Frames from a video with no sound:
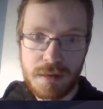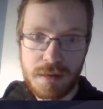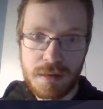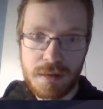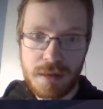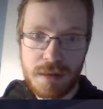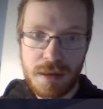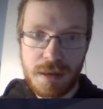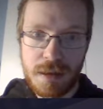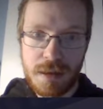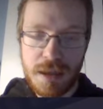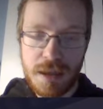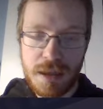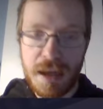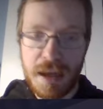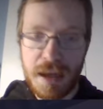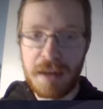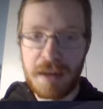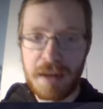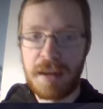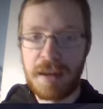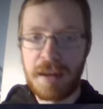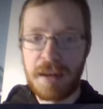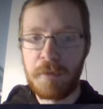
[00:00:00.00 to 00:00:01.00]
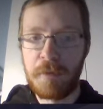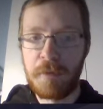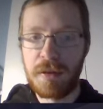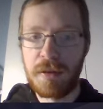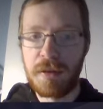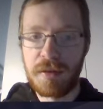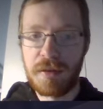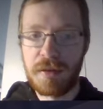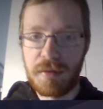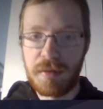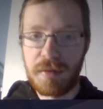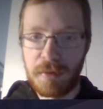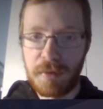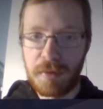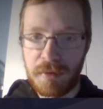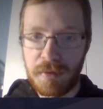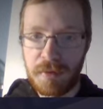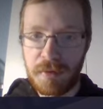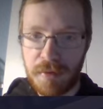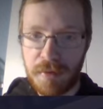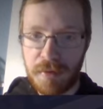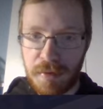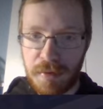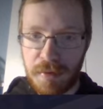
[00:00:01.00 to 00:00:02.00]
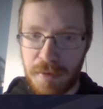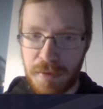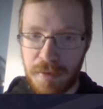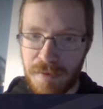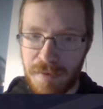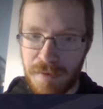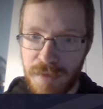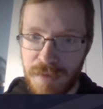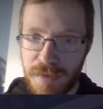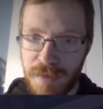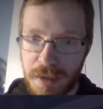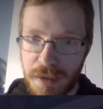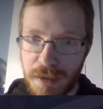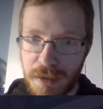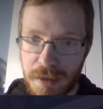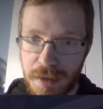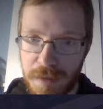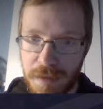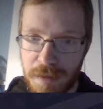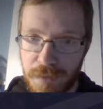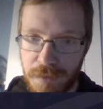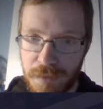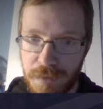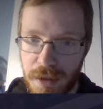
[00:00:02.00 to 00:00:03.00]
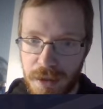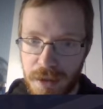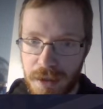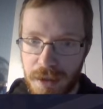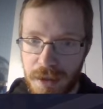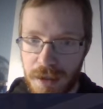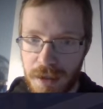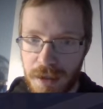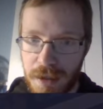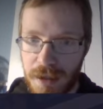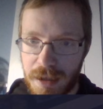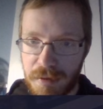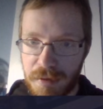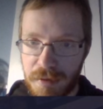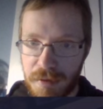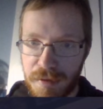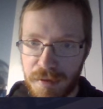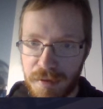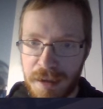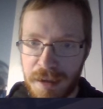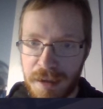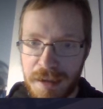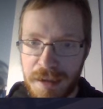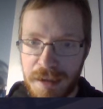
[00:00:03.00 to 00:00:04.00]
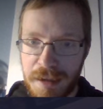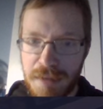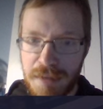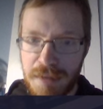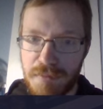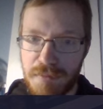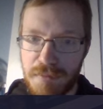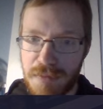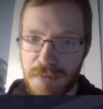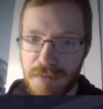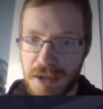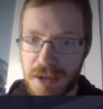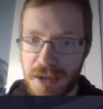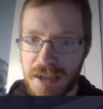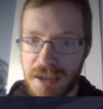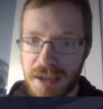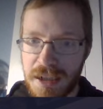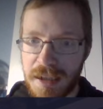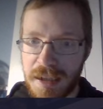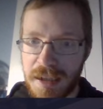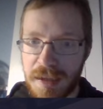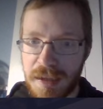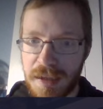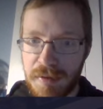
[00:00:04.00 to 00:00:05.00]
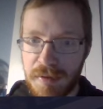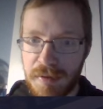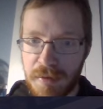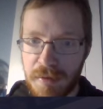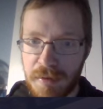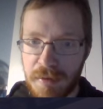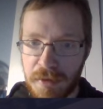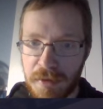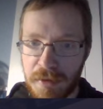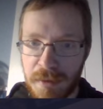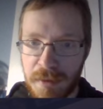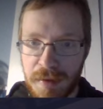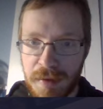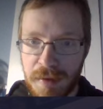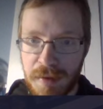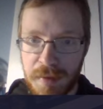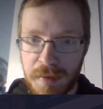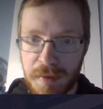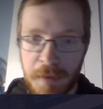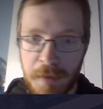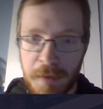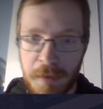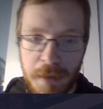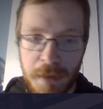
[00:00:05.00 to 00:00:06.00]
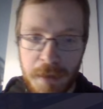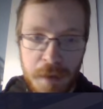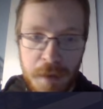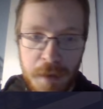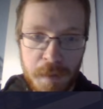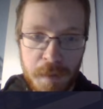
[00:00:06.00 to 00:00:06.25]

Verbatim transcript: Yeah, that works. It was just Lord and Vic. I was slightly hedging in case it's going to be something weird, but